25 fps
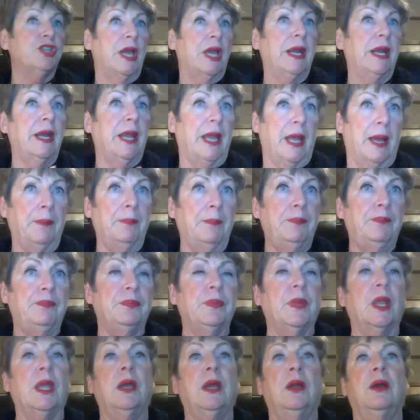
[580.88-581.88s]
M,
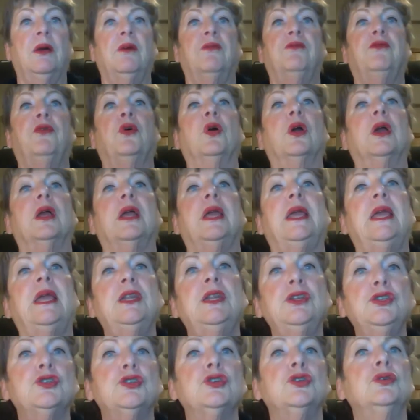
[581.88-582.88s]
for
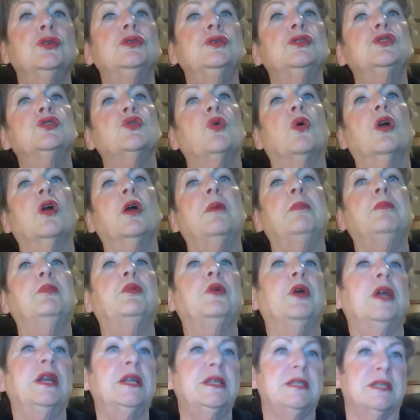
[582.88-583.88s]
interns or
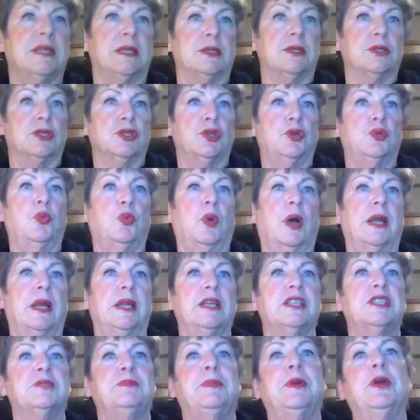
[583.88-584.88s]
apprentices who want
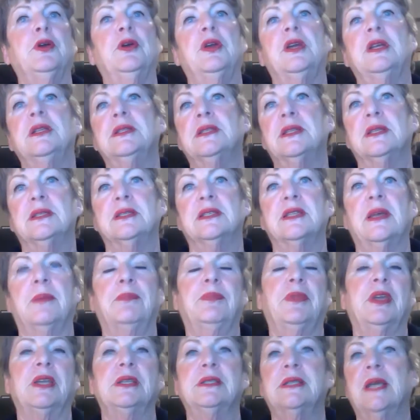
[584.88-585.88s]
experience in
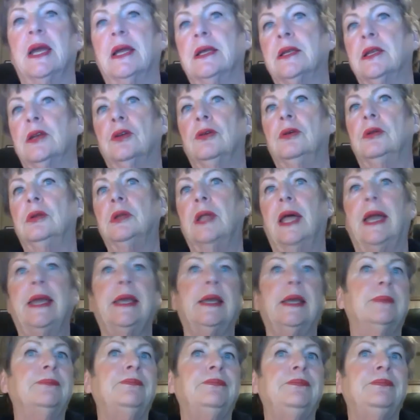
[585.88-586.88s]
something technical like
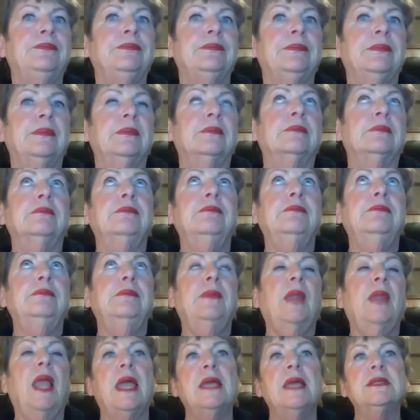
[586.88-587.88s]

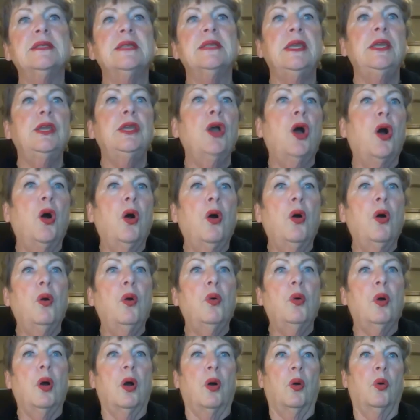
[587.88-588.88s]

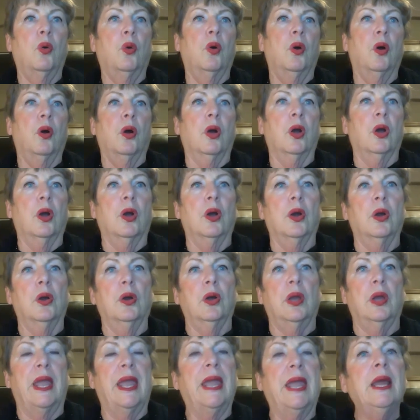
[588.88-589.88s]
SEO or
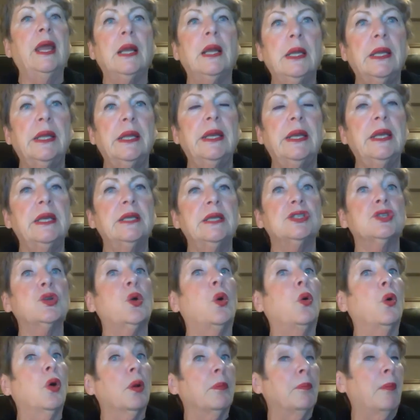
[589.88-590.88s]
analytics
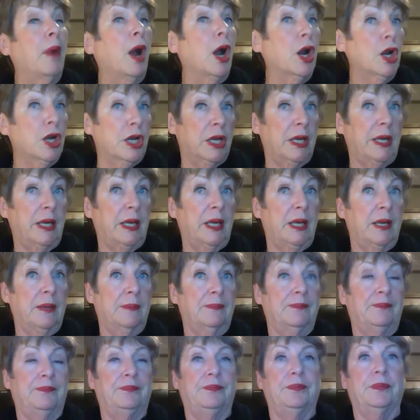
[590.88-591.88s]
or marketing.
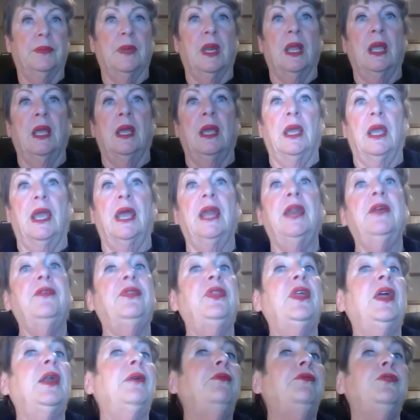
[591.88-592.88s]
And
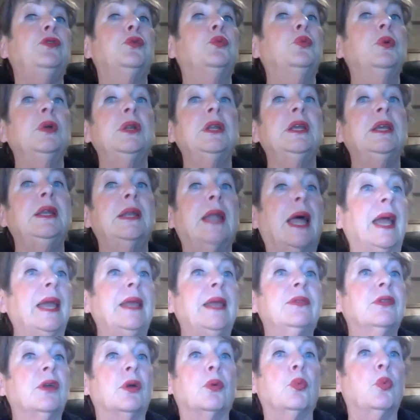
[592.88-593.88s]
if you really
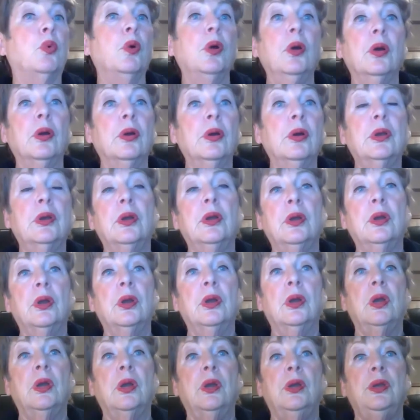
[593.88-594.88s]
like their work,
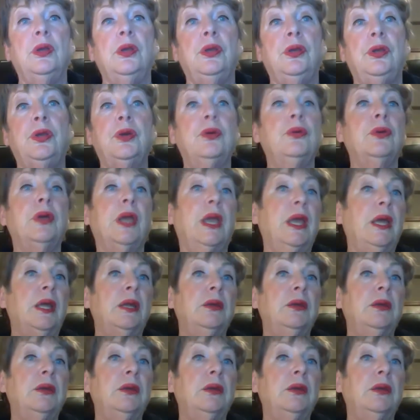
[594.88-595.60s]
you can